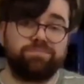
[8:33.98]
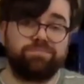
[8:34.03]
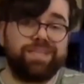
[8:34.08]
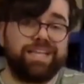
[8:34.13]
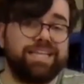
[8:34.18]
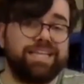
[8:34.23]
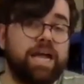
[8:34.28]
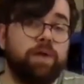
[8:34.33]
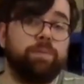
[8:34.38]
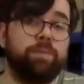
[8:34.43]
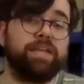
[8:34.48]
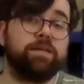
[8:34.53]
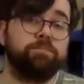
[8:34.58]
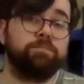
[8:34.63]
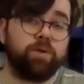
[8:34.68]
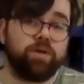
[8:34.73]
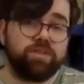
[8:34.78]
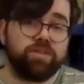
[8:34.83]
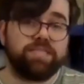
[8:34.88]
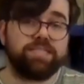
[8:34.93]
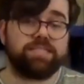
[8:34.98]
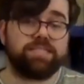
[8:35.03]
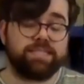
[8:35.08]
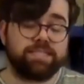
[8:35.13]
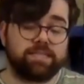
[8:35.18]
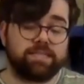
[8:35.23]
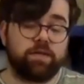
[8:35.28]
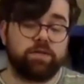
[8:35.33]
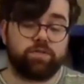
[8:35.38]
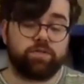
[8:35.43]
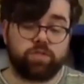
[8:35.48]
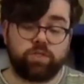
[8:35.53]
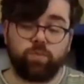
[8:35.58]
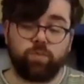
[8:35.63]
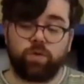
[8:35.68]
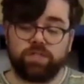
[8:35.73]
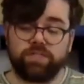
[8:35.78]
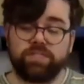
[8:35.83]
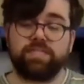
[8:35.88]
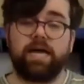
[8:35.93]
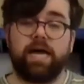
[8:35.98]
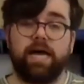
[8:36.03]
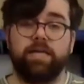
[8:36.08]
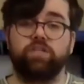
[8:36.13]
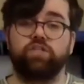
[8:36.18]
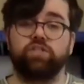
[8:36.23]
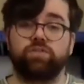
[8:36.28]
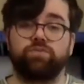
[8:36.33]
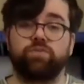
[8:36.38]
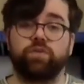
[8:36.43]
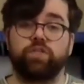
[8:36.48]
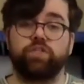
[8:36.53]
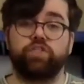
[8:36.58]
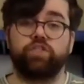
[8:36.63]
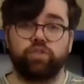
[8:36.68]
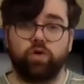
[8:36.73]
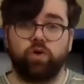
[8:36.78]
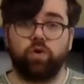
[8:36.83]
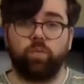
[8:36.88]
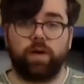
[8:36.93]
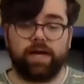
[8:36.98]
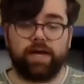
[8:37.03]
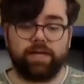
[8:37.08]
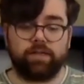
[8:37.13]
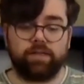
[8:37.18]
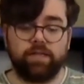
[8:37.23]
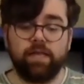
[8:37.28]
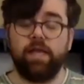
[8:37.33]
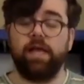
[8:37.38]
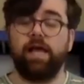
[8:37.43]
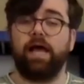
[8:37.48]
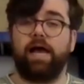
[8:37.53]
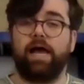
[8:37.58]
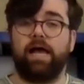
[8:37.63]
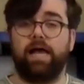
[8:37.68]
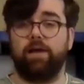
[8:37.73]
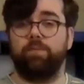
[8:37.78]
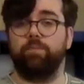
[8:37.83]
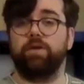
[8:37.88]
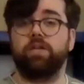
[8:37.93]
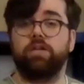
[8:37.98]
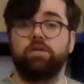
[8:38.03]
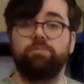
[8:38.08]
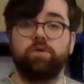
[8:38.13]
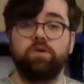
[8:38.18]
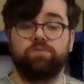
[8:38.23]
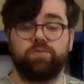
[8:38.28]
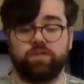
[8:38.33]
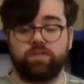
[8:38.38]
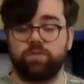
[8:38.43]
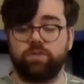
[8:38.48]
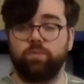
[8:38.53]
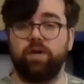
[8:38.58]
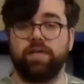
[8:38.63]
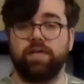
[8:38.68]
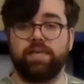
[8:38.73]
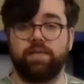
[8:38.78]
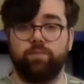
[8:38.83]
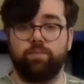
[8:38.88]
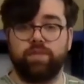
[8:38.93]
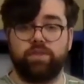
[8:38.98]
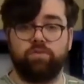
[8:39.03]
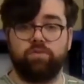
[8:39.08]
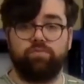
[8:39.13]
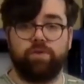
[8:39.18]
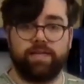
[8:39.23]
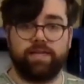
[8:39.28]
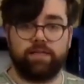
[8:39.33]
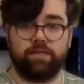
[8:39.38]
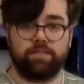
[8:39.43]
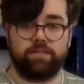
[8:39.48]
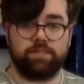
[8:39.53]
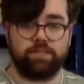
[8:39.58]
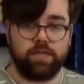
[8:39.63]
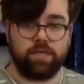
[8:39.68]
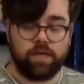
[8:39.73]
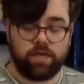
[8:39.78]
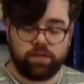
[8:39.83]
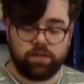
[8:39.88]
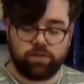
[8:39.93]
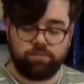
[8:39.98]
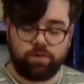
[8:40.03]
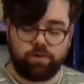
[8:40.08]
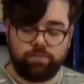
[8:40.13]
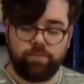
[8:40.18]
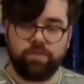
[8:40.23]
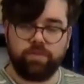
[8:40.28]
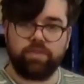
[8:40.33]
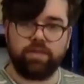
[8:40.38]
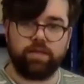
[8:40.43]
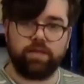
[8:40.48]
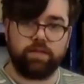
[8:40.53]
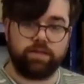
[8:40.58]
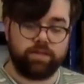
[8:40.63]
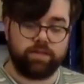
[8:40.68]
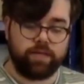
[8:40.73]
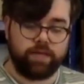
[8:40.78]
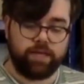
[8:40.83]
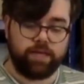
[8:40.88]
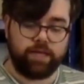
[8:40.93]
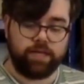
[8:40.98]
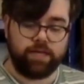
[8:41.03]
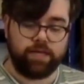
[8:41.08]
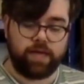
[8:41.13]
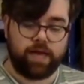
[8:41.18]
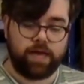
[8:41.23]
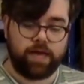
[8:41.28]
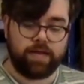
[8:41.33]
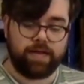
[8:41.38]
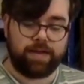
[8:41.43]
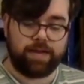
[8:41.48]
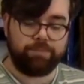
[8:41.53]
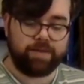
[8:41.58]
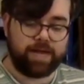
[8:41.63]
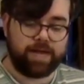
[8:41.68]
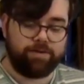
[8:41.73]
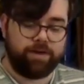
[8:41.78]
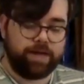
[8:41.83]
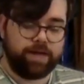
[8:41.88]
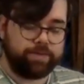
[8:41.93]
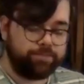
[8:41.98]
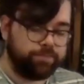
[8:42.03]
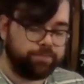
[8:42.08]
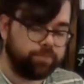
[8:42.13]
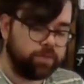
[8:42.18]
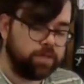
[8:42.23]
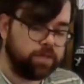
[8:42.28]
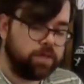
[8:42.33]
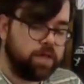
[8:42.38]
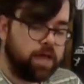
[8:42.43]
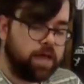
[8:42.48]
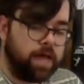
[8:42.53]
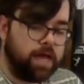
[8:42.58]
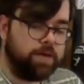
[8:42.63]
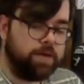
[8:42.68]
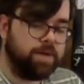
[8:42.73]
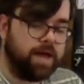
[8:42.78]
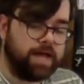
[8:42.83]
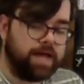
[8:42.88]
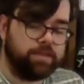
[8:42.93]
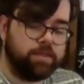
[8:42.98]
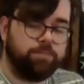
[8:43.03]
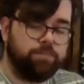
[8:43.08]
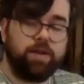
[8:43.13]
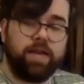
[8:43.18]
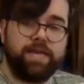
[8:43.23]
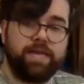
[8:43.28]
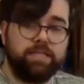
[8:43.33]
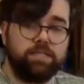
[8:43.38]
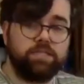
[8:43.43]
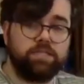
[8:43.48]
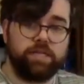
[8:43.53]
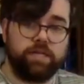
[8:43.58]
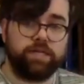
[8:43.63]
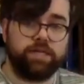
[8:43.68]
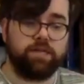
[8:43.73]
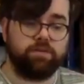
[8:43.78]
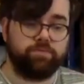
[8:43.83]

Now we can put this to one side just for a short while, and we're going to move on to working with the rings, the one with the lamp carrier and the plain circular